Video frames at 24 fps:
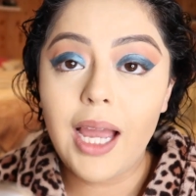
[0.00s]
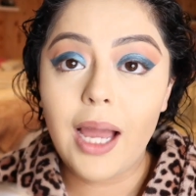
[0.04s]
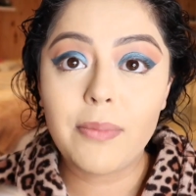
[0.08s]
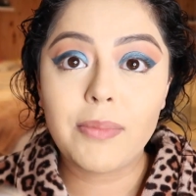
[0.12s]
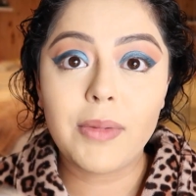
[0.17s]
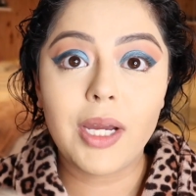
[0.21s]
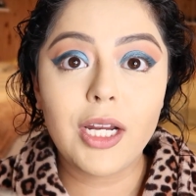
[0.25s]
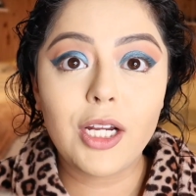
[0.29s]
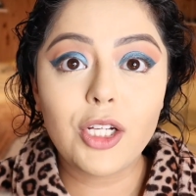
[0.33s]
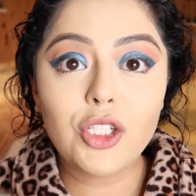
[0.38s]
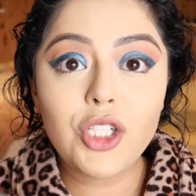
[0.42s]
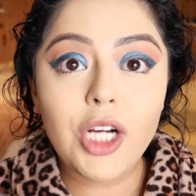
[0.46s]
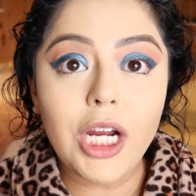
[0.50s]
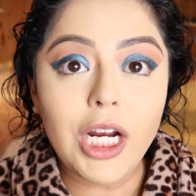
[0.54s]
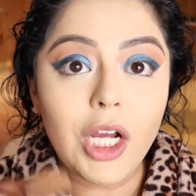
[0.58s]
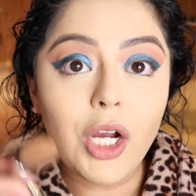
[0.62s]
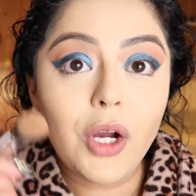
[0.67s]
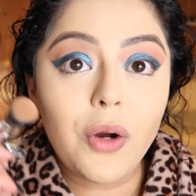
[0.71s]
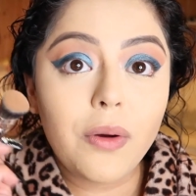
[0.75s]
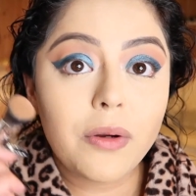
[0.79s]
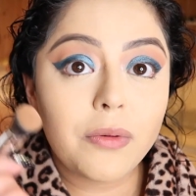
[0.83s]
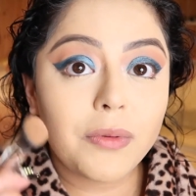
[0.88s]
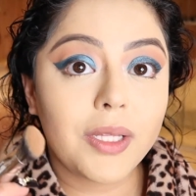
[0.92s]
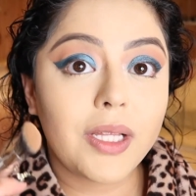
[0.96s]
I'm gonna try to
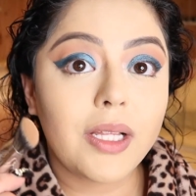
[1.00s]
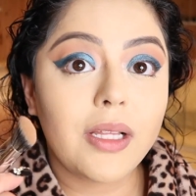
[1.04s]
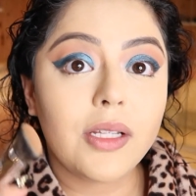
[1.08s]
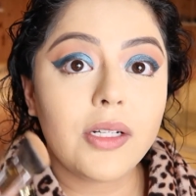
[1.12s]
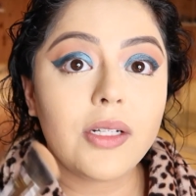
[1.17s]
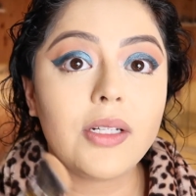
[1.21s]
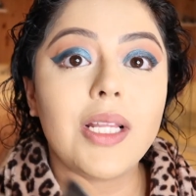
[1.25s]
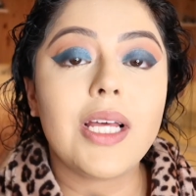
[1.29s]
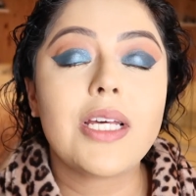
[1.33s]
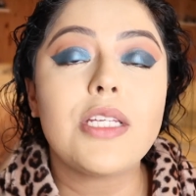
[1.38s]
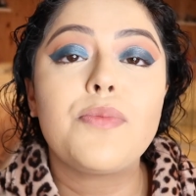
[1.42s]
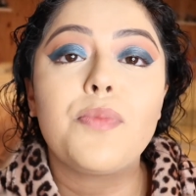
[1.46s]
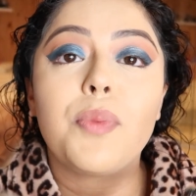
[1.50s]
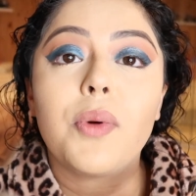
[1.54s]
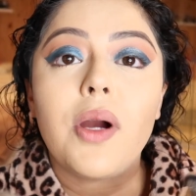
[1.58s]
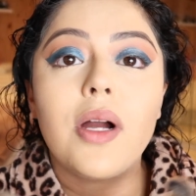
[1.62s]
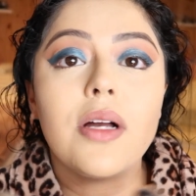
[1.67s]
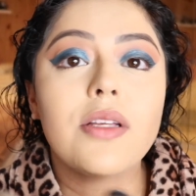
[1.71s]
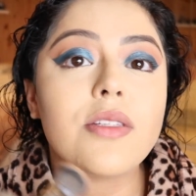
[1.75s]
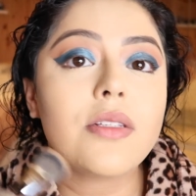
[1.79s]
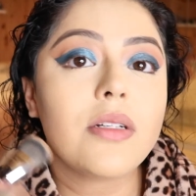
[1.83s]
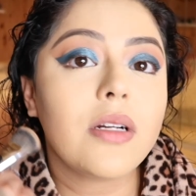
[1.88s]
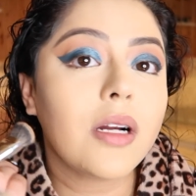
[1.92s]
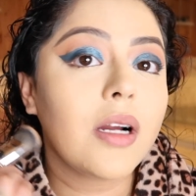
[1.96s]
go in with a little less
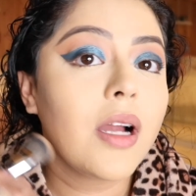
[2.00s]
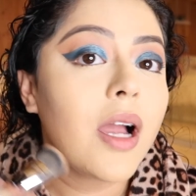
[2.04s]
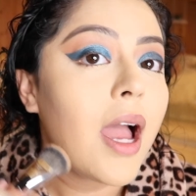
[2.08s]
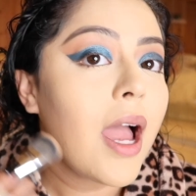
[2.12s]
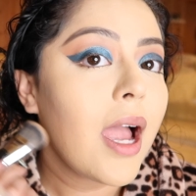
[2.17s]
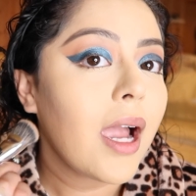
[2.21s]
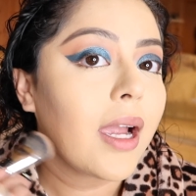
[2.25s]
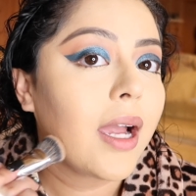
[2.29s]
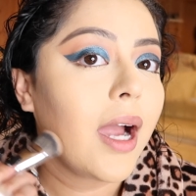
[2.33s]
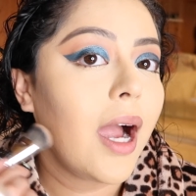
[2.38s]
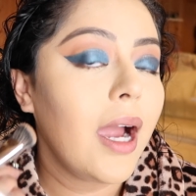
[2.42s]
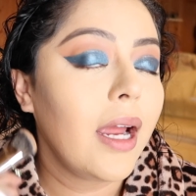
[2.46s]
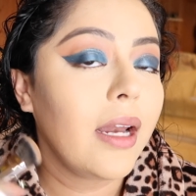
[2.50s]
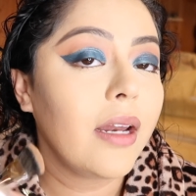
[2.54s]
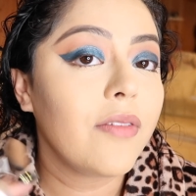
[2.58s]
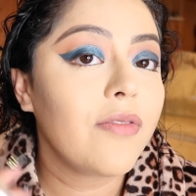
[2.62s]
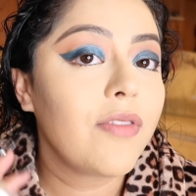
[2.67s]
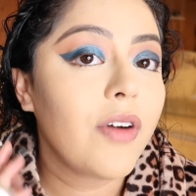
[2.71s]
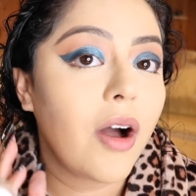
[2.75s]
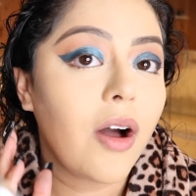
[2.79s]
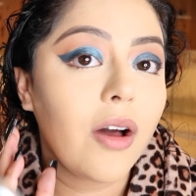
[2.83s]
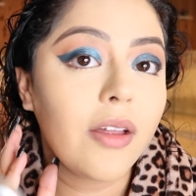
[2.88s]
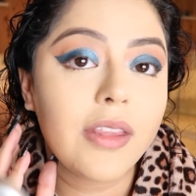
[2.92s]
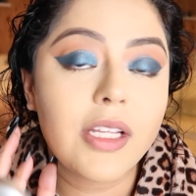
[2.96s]
bronzer, kind of
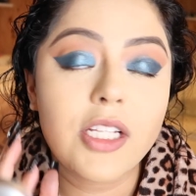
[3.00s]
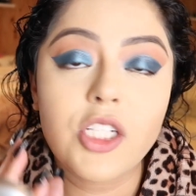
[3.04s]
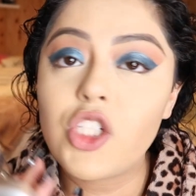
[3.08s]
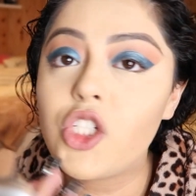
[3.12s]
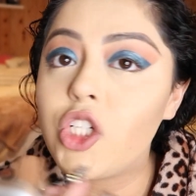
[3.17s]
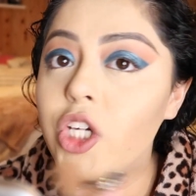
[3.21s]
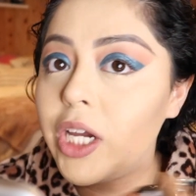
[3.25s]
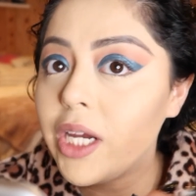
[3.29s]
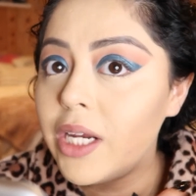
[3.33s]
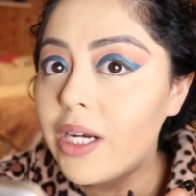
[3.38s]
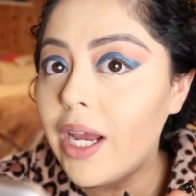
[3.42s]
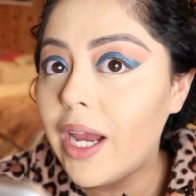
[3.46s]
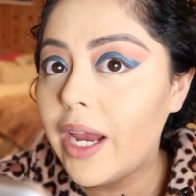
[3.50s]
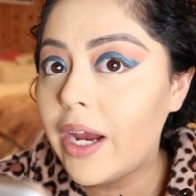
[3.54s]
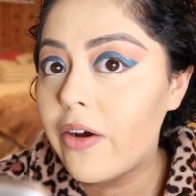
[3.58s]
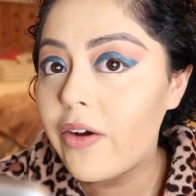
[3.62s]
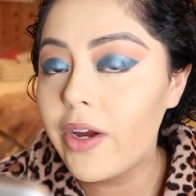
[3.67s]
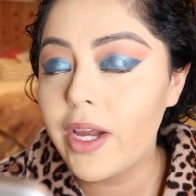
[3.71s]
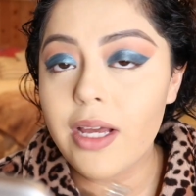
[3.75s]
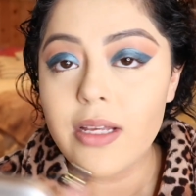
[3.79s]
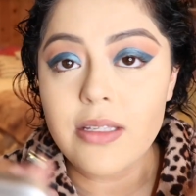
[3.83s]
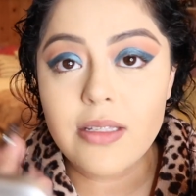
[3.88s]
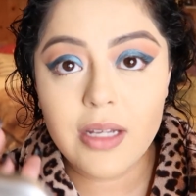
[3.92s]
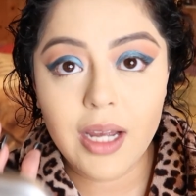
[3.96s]
on the chin
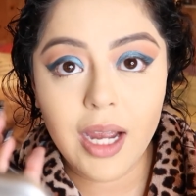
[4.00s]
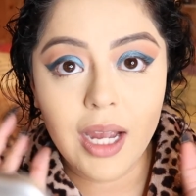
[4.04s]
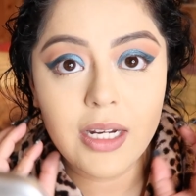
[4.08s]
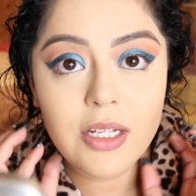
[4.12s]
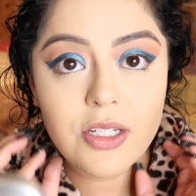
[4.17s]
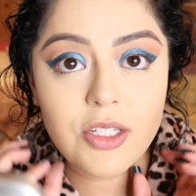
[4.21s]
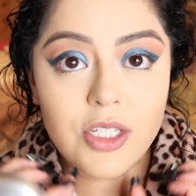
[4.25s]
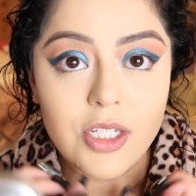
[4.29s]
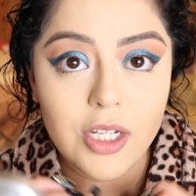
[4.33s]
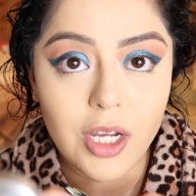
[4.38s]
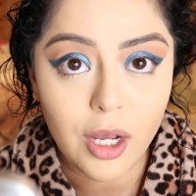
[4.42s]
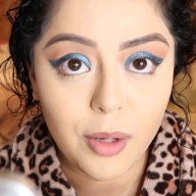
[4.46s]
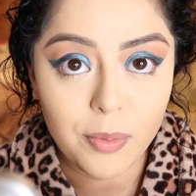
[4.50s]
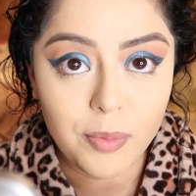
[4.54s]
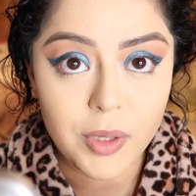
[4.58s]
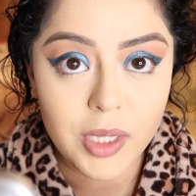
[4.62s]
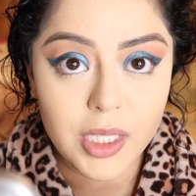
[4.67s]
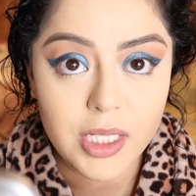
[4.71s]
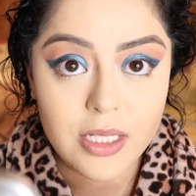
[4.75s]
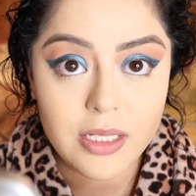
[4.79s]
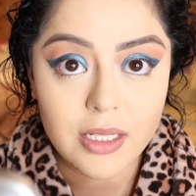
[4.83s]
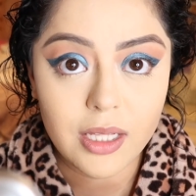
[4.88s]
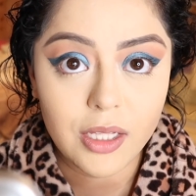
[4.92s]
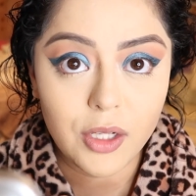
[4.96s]
area to kind of sculpt
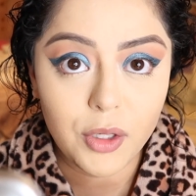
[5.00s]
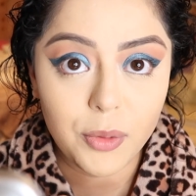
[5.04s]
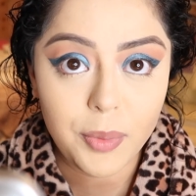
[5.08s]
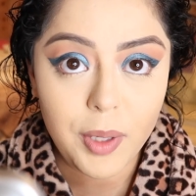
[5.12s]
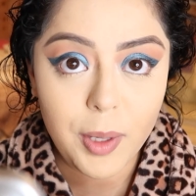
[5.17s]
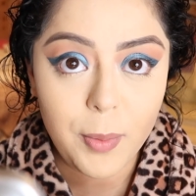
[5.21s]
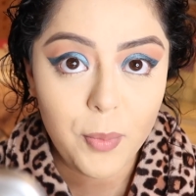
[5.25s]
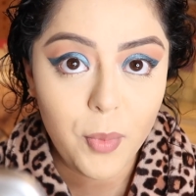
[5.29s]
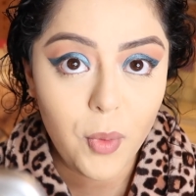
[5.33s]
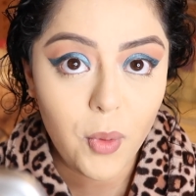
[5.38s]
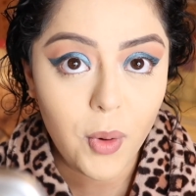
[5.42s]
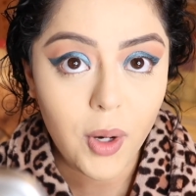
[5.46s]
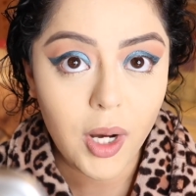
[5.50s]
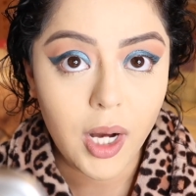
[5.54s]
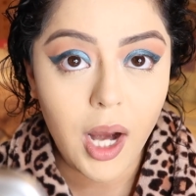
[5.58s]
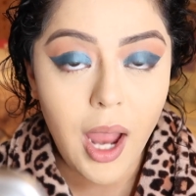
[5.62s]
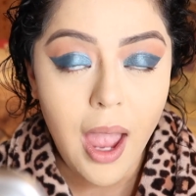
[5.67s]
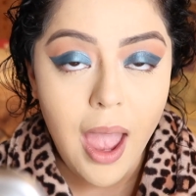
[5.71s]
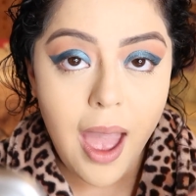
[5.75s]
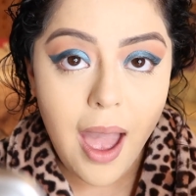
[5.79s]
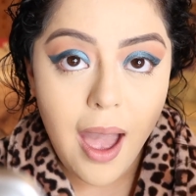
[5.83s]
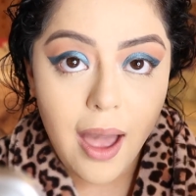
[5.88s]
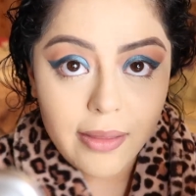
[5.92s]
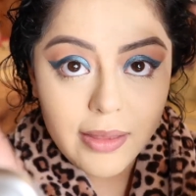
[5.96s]
this a little bit more,
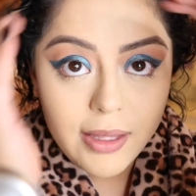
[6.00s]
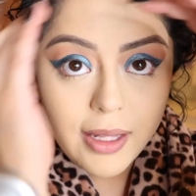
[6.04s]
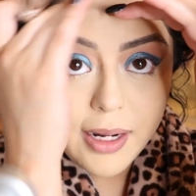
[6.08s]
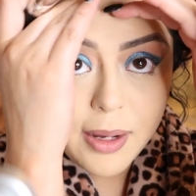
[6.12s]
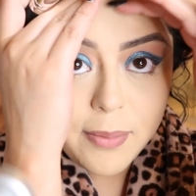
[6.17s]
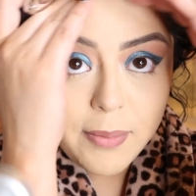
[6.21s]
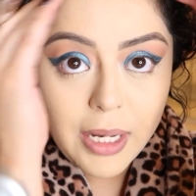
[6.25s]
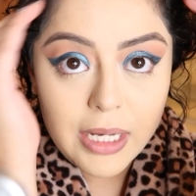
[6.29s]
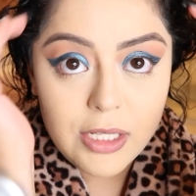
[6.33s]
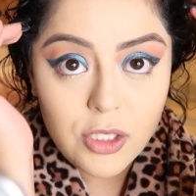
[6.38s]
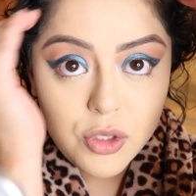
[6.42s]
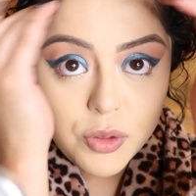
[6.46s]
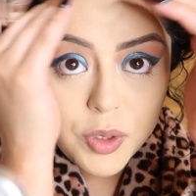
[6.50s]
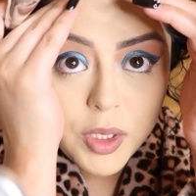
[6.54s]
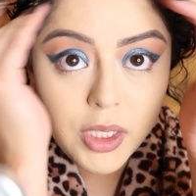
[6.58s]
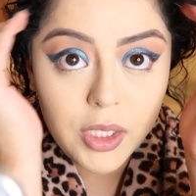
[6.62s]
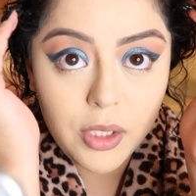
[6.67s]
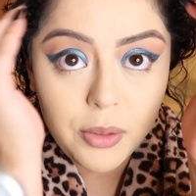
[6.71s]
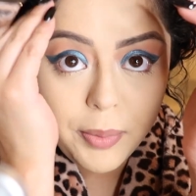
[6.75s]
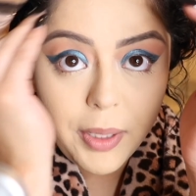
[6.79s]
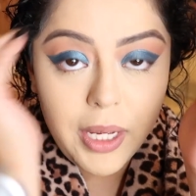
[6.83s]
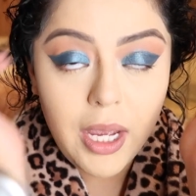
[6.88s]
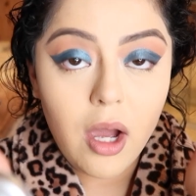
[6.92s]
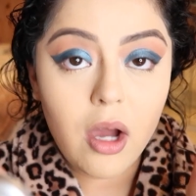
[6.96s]
and then I might do a
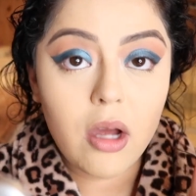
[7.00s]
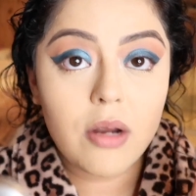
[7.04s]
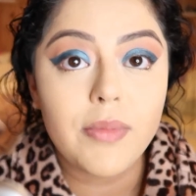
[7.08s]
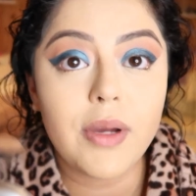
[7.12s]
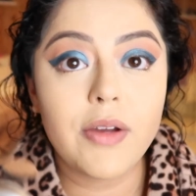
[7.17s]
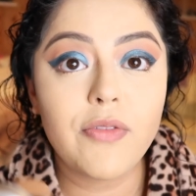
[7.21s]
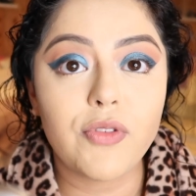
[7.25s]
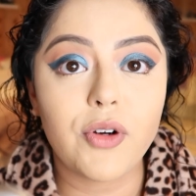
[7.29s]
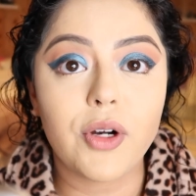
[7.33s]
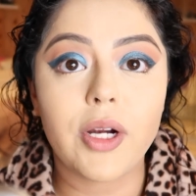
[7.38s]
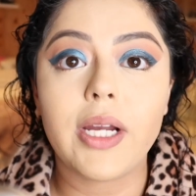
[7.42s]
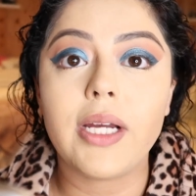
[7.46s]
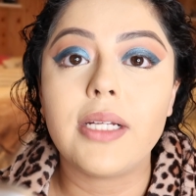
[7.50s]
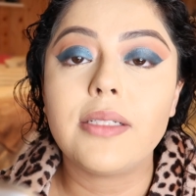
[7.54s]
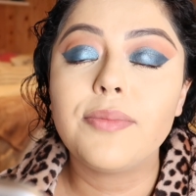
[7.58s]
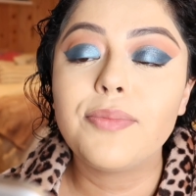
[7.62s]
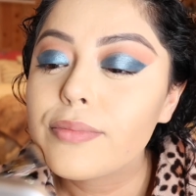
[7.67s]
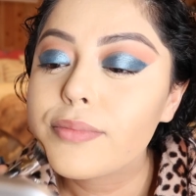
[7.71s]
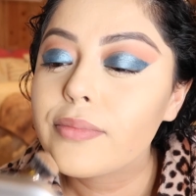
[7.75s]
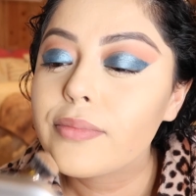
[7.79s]
little bit on my forehead.